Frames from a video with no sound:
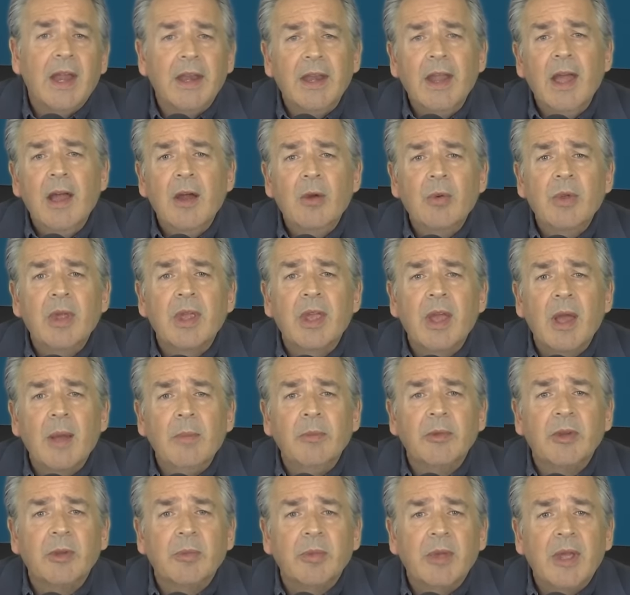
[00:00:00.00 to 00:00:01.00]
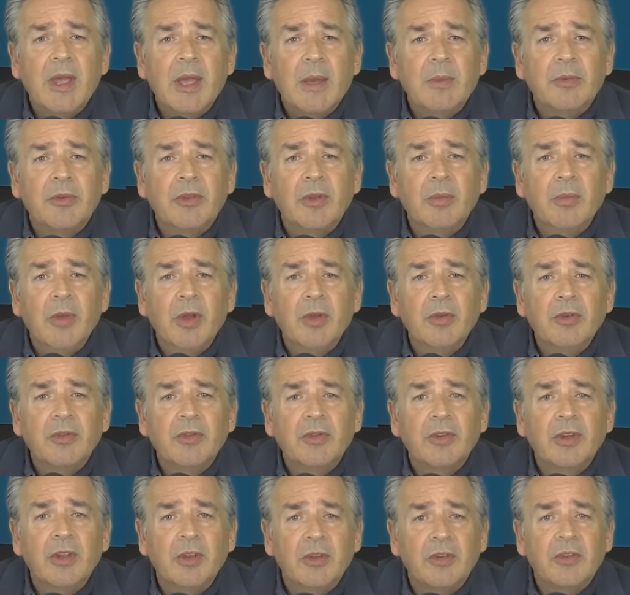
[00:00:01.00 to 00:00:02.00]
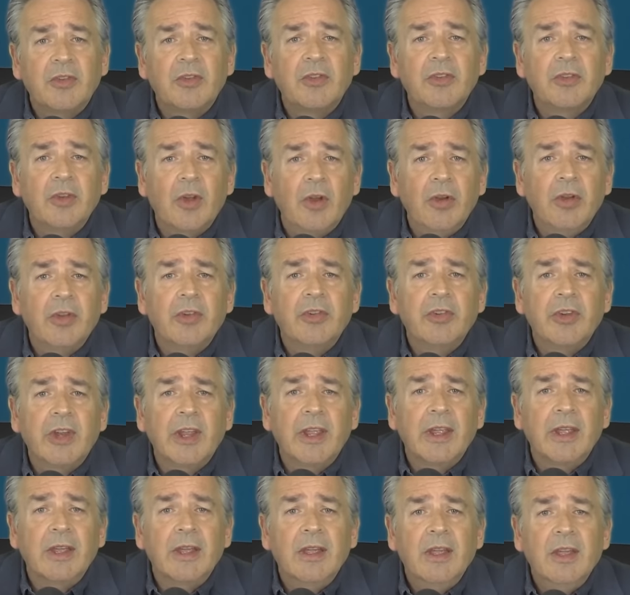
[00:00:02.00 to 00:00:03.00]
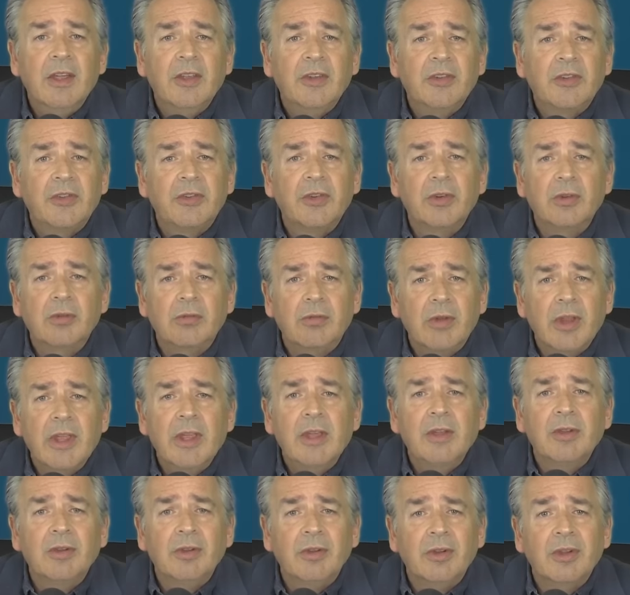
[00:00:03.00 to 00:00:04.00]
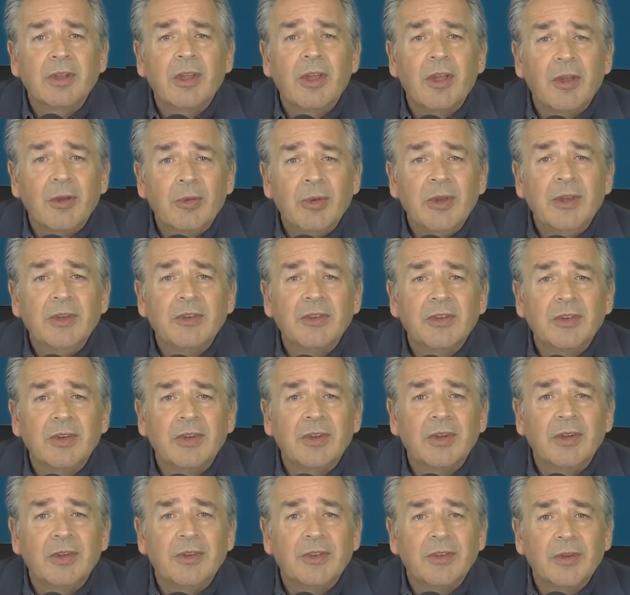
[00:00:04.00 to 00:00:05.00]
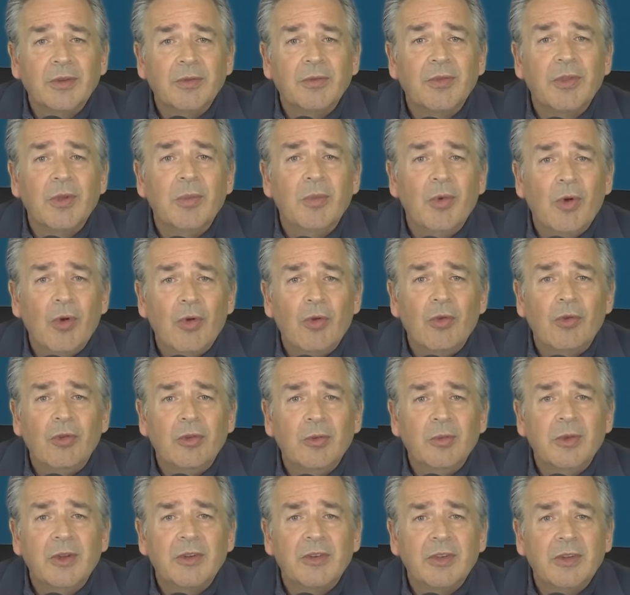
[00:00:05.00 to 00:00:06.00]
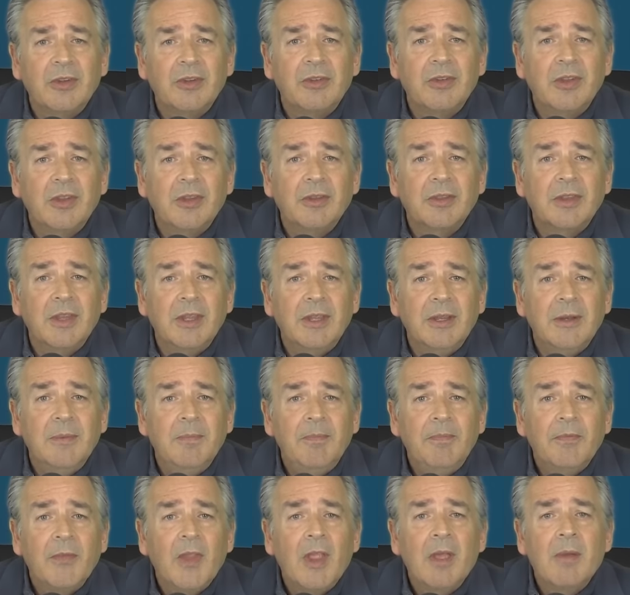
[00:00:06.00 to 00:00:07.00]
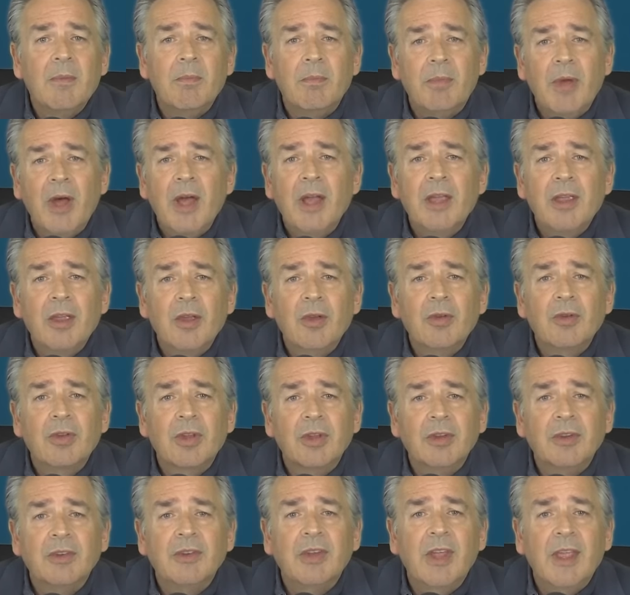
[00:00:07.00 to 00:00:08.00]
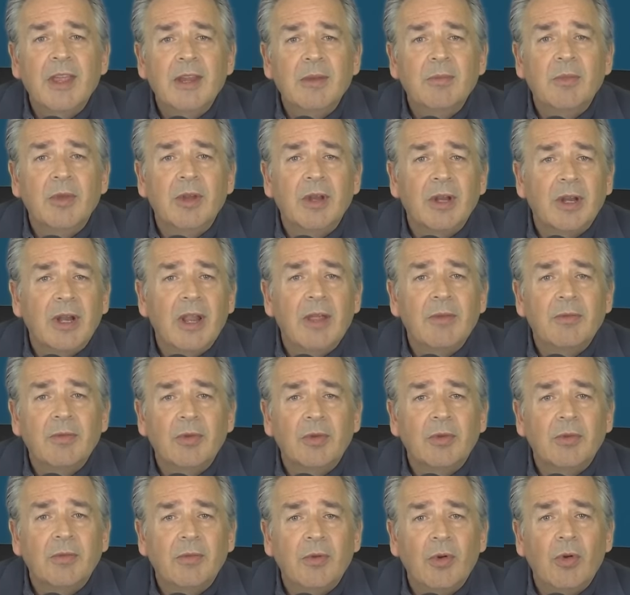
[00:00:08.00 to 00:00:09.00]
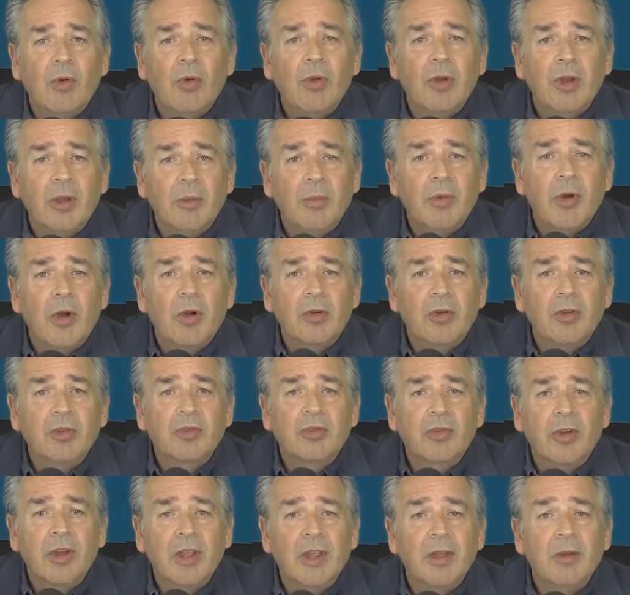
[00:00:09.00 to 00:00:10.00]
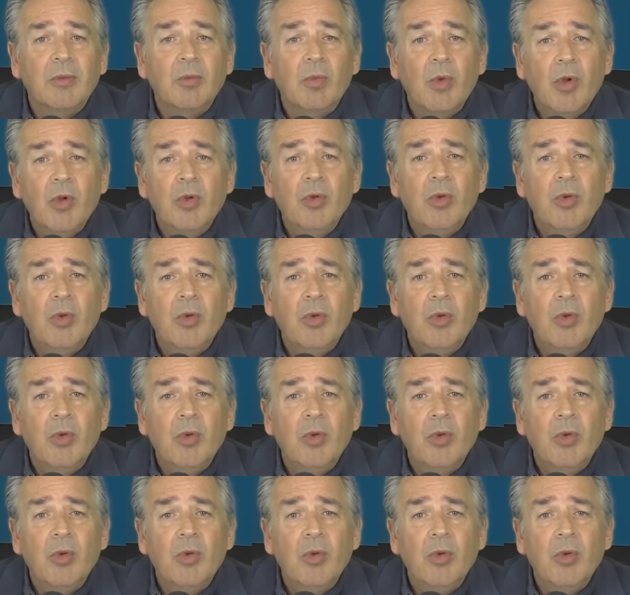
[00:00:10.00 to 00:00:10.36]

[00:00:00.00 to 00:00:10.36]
And now we come to perhaps the most astonishing, surreal coincidence of them all, which is that the biocontainment level 4 laboratory in